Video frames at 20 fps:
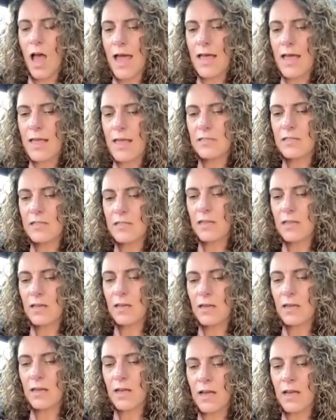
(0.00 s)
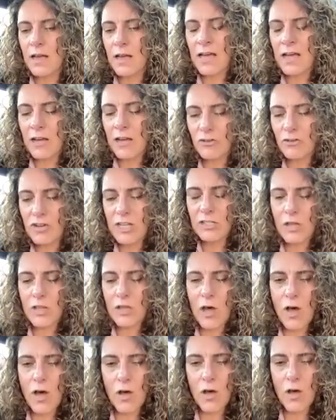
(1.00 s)
As a country as
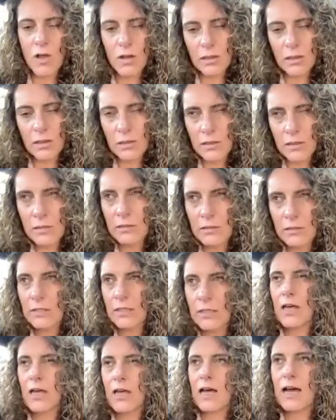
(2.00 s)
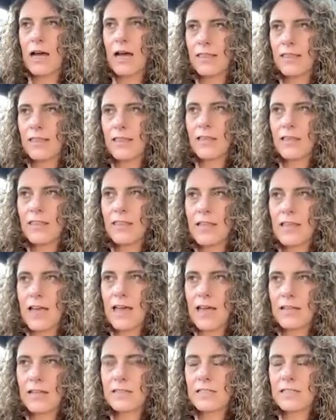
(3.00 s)
a whole, I think
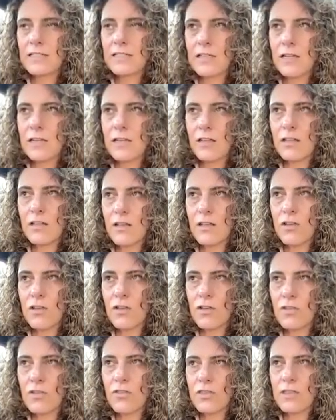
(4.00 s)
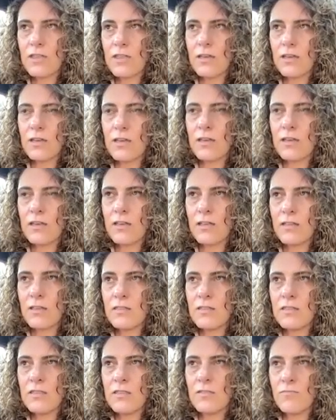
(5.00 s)
that the
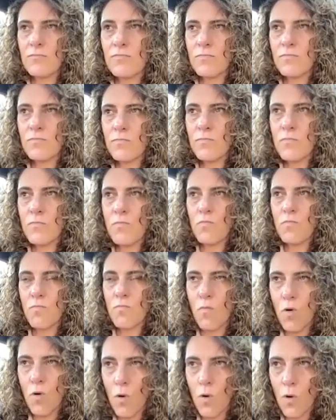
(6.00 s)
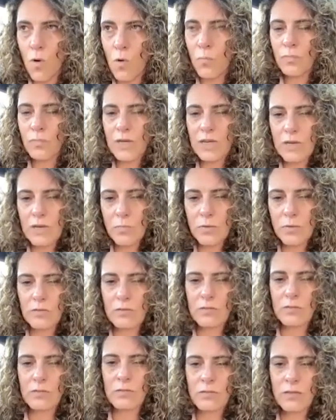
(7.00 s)
more
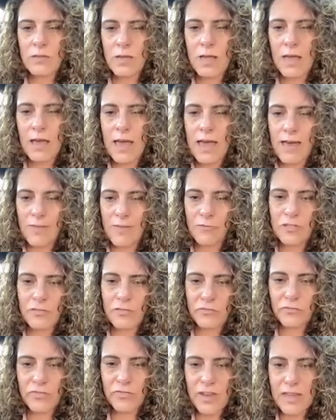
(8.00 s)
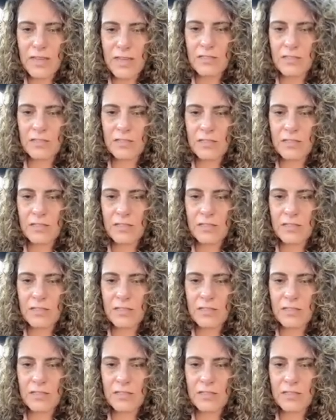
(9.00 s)
people have to face